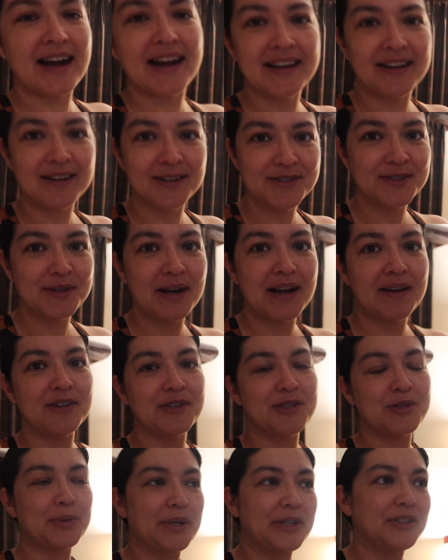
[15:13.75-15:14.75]
I also have
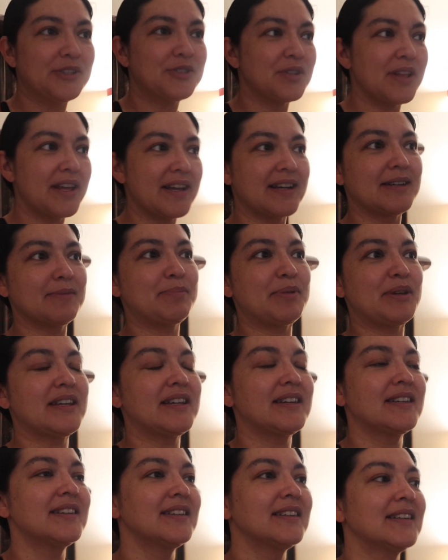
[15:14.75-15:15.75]
a toilet, like a
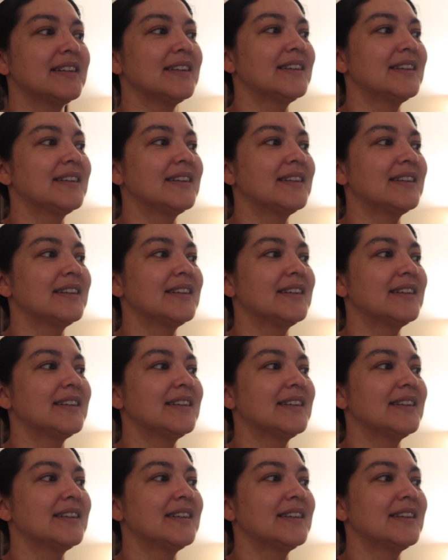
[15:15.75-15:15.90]
big.